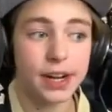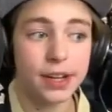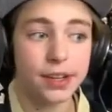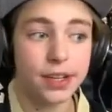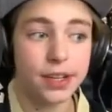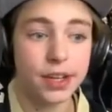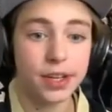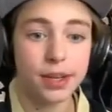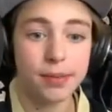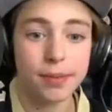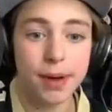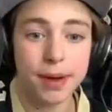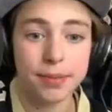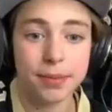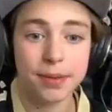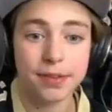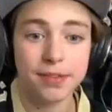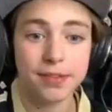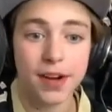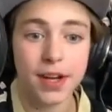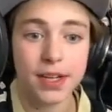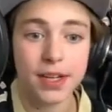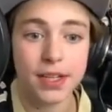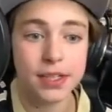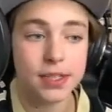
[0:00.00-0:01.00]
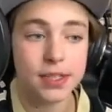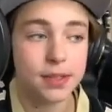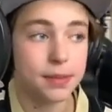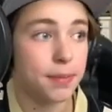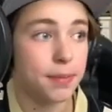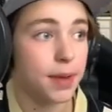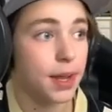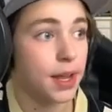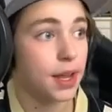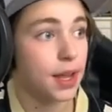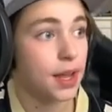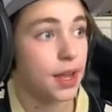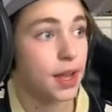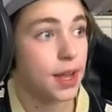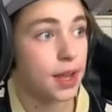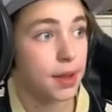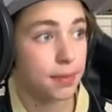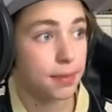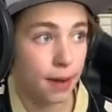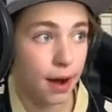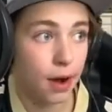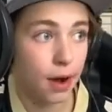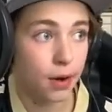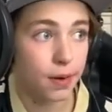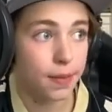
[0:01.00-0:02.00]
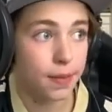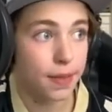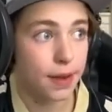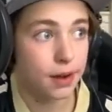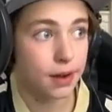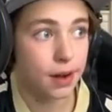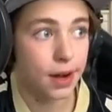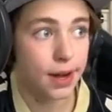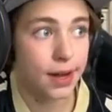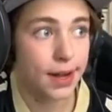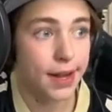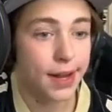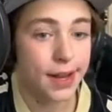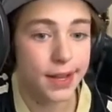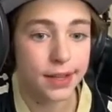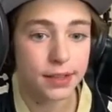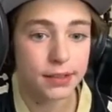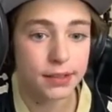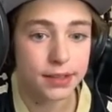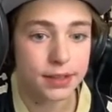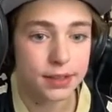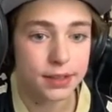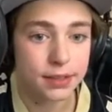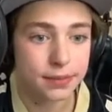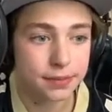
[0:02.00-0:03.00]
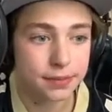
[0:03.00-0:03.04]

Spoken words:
I think he might be finding some power in that right hand.